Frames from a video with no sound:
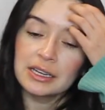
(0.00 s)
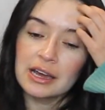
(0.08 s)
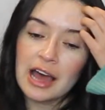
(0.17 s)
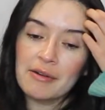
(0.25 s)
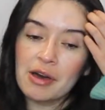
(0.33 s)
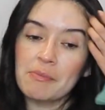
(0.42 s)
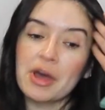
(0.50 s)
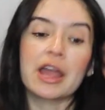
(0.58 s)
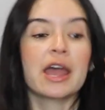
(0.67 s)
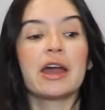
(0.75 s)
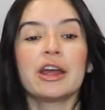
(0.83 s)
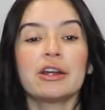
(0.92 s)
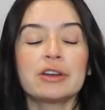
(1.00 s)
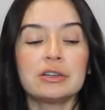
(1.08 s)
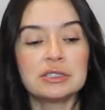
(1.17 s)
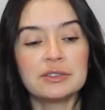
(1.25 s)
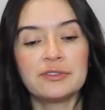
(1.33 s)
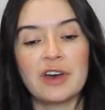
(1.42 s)
about my
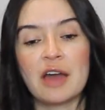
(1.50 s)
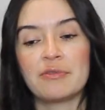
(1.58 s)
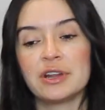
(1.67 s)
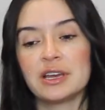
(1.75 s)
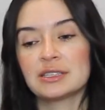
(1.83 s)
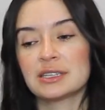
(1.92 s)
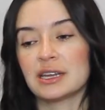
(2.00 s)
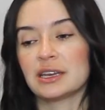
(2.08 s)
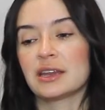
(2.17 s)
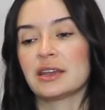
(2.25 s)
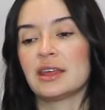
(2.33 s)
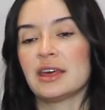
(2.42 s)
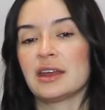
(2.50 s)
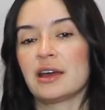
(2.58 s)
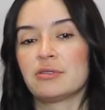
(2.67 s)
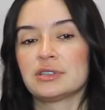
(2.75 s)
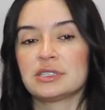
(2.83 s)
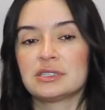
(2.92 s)
aerials and fabrics, and that I
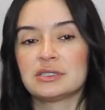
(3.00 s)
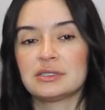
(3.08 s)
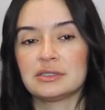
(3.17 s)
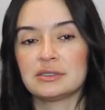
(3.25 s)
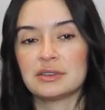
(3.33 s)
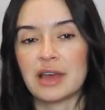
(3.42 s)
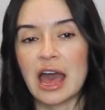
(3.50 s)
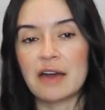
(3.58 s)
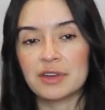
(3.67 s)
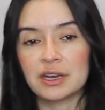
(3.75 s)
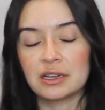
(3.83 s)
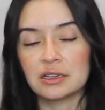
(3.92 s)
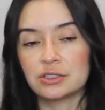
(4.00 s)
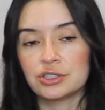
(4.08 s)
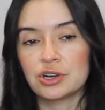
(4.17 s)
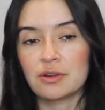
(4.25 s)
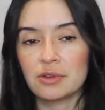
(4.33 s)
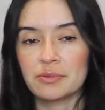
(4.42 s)
was having a lot of
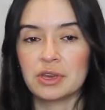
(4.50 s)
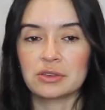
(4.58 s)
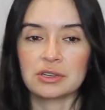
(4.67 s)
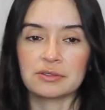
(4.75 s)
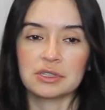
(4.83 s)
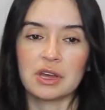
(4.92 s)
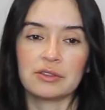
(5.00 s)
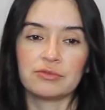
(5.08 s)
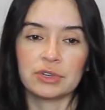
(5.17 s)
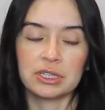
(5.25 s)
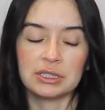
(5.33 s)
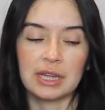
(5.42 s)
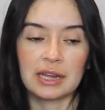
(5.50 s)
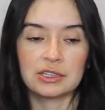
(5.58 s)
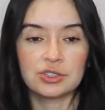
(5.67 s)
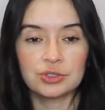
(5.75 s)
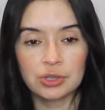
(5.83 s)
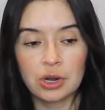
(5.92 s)
trouble because I was not really that
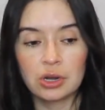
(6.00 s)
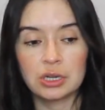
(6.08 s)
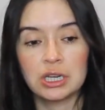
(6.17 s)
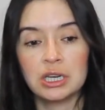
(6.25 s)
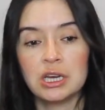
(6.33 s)
strong.